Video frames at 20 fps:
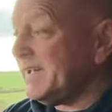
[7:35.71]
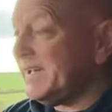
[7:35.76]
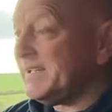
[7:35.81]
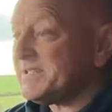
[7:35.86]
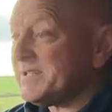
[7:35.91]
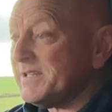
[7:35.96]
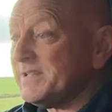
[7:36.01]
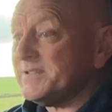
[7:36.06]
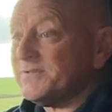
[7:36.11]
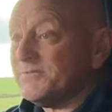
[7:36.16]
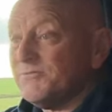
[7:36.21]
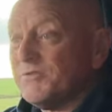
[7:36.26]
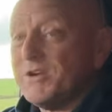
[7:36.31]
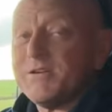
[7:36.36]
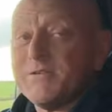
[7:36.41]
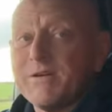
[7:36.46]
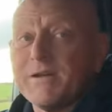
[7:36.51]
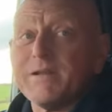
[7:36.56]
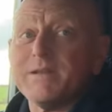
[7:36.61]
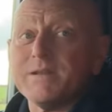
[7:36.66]
hitting,
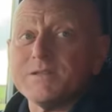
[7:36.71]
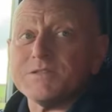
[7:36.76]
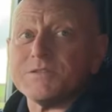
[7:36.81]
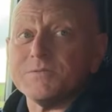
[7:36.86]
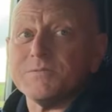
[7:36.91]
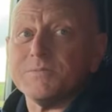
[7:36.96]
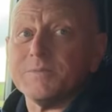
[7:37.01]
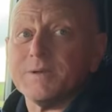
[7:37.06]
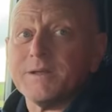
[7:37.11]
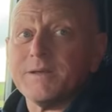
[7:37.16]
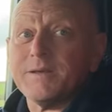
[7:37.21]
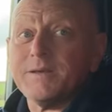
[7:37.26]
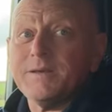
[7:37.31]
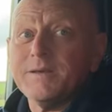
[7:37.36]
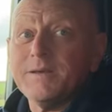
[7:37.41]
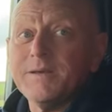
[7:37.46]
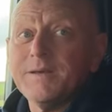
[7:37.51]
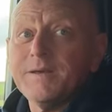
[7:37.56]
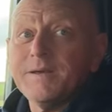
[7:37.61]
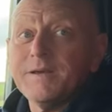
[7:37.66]
rear-ending somebody
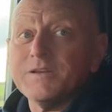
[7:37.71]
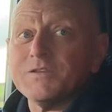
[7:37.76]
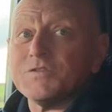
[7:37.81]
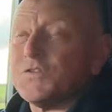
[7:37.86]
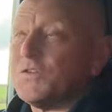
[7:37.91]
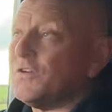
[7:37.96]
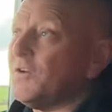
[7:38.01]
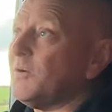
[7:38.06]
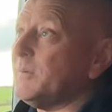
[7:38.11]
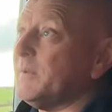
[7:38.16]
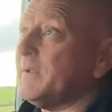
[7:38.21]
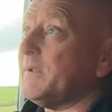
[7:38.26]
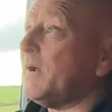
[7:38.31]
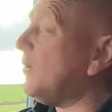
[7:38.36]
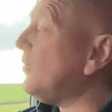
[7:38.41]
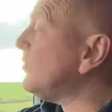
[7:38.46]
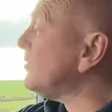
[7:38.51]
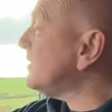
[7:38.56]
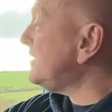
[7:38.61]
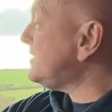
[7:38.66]
is phenomenal. Now,
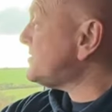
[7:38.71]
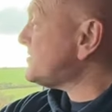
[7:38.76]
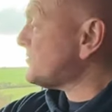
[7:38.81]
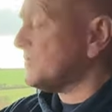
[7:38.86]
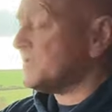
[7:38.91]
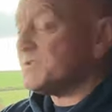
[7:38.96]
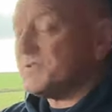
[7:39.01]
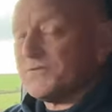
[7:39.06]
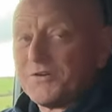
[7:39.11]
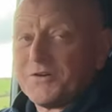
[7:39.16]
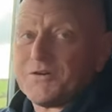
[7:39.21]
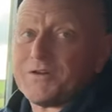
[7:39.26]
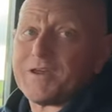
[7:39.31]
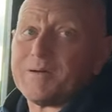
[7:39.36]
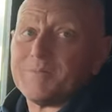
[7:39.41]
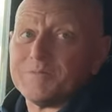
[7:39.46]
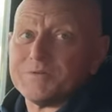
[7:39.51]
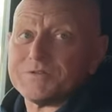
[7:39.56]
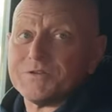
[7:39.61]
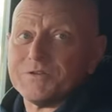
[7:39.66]
all these trucks have got
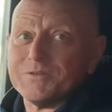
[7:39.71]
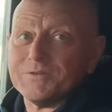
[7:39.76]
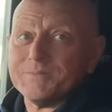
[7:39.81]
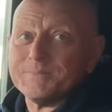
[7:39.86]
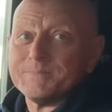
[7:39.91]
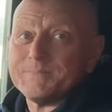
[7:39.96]
cameras on them.